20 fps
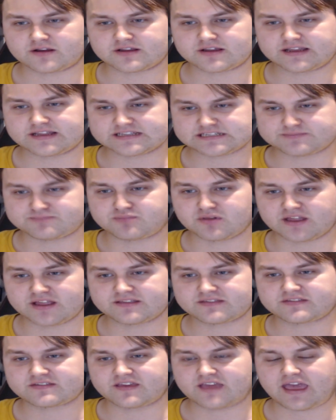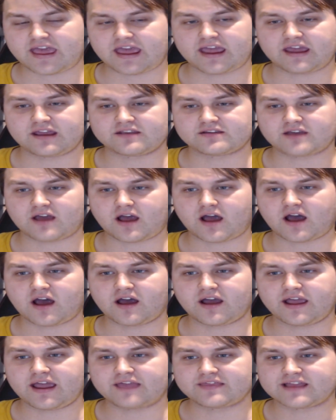it splits, and
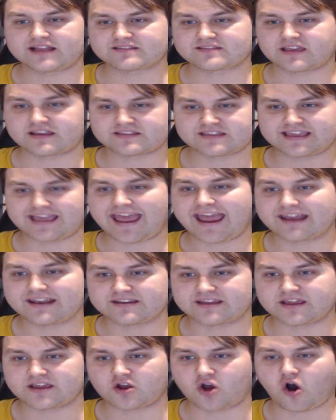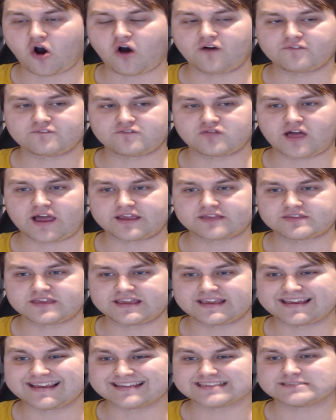that's like the ending of like
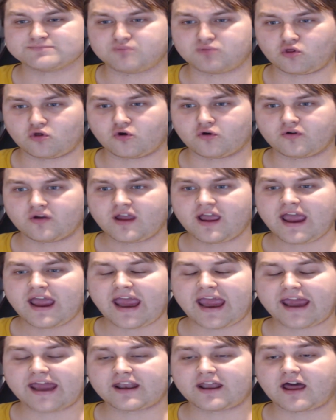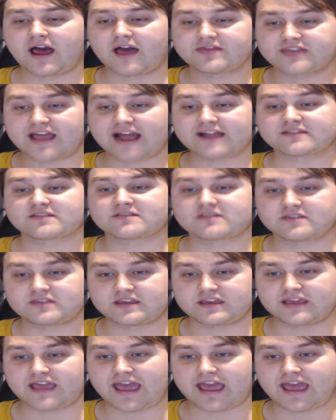the East Blue, and that's